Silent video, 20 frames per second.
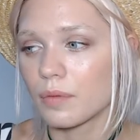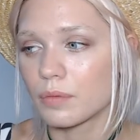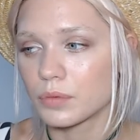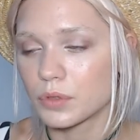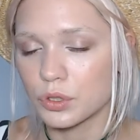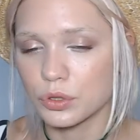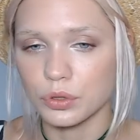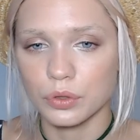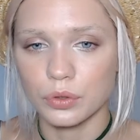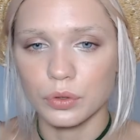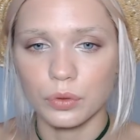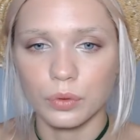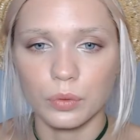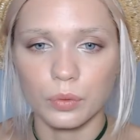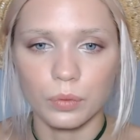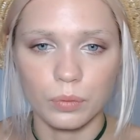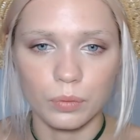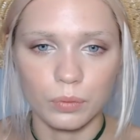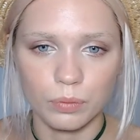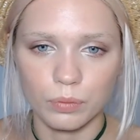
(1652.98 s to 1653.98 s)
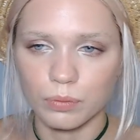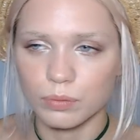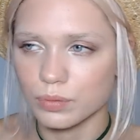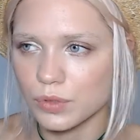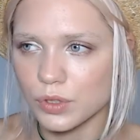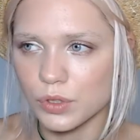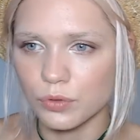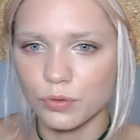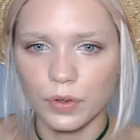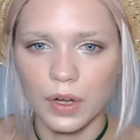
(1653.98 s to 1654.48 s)
to
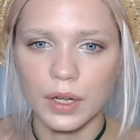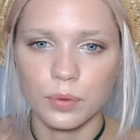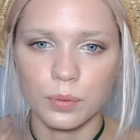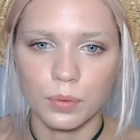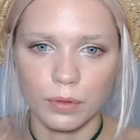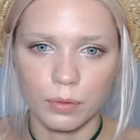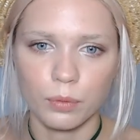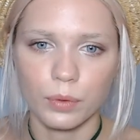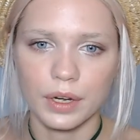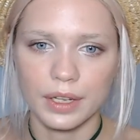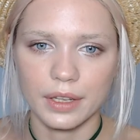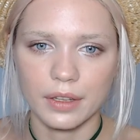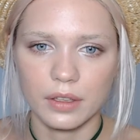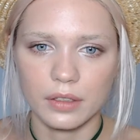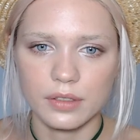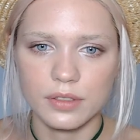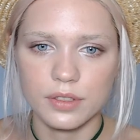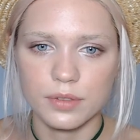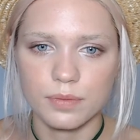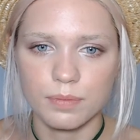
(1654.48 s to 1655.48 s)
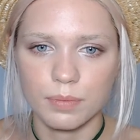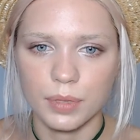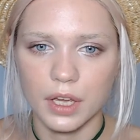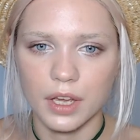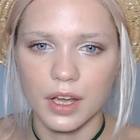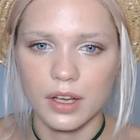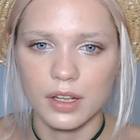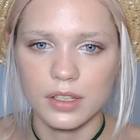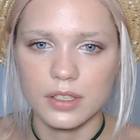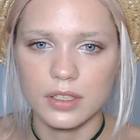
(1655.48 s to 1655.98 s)
to fight with wrinkles
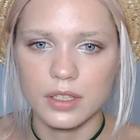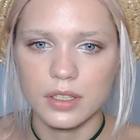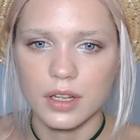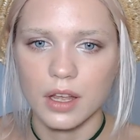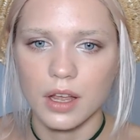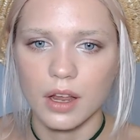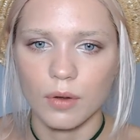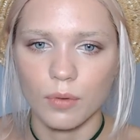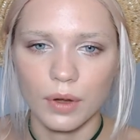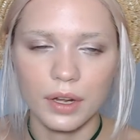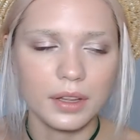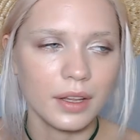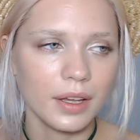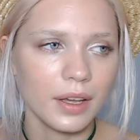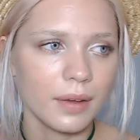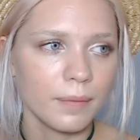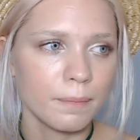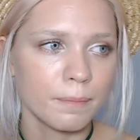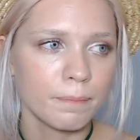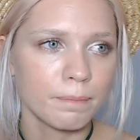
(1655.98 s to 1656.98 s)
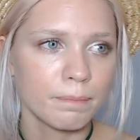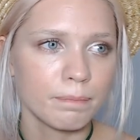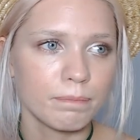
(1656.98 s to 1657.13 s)
because really